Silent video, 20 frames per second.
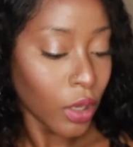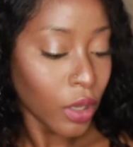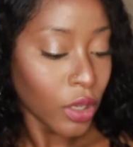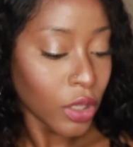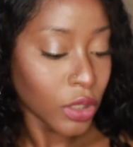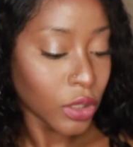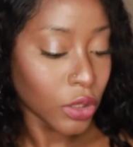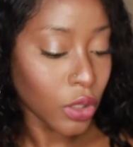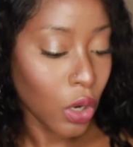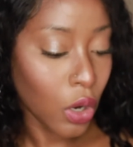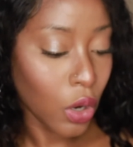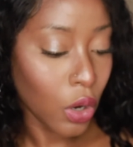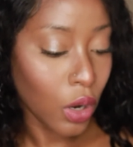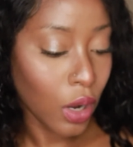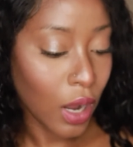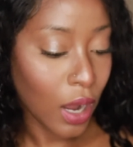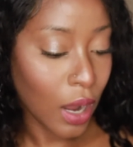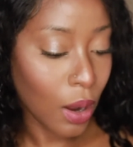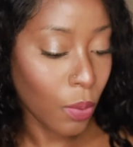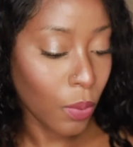
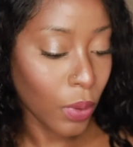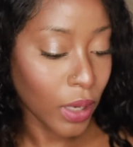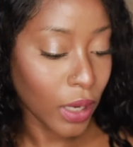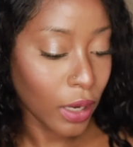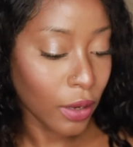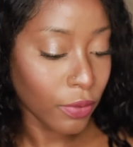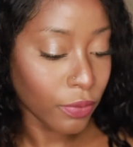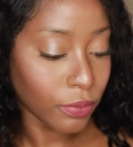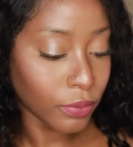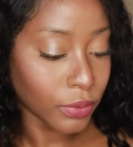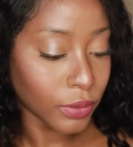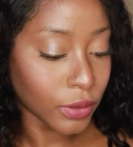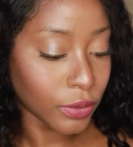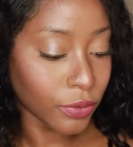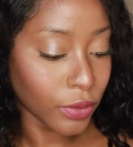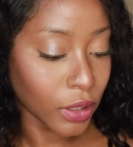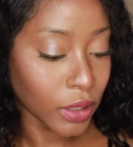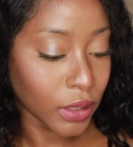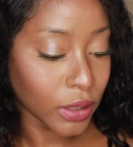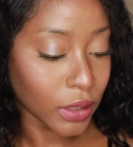So when I
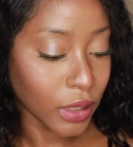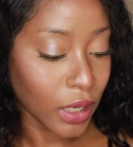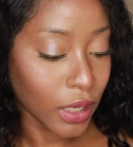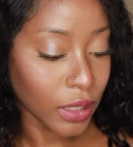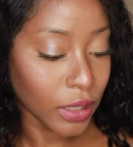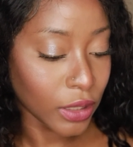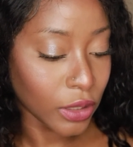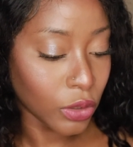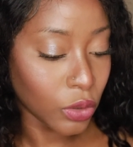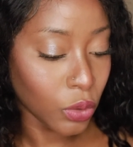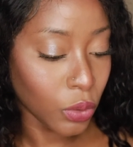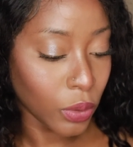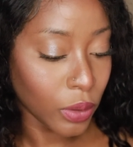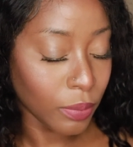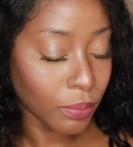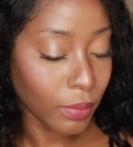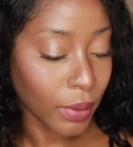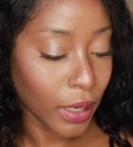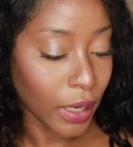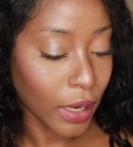first started
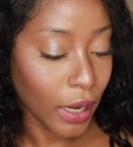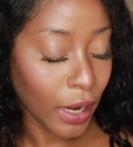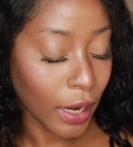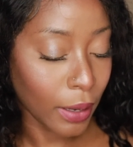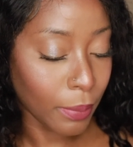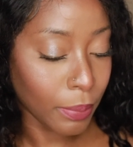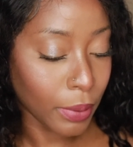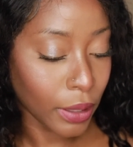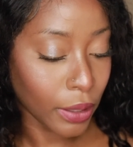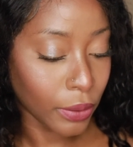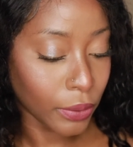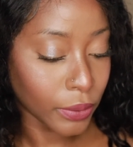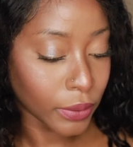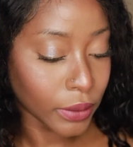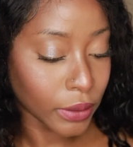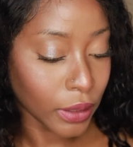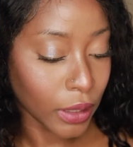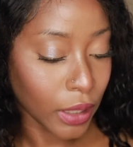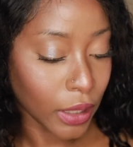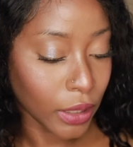doing my
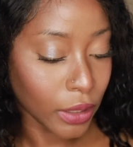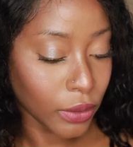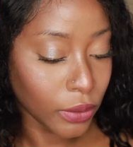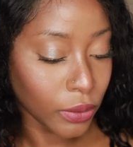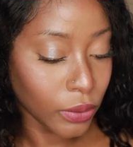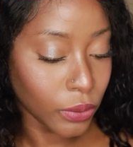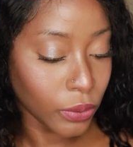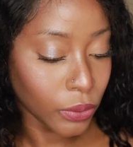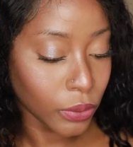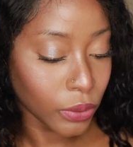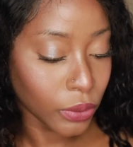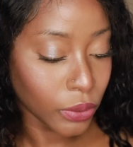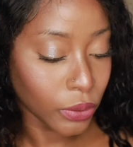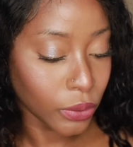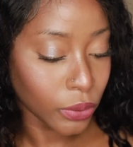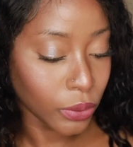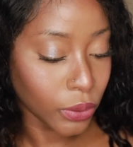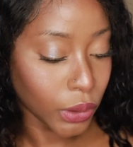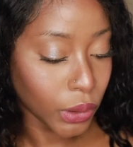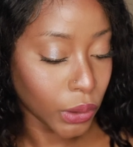eyebrows, I used
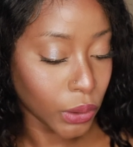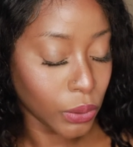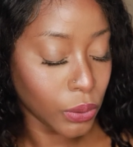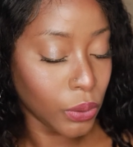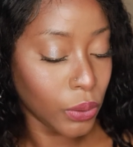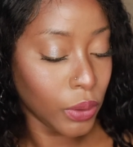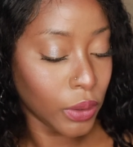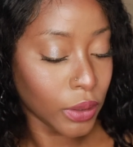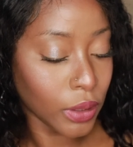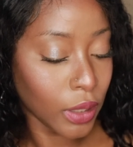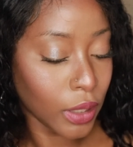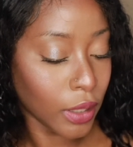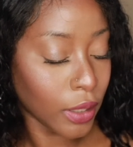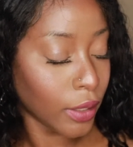to use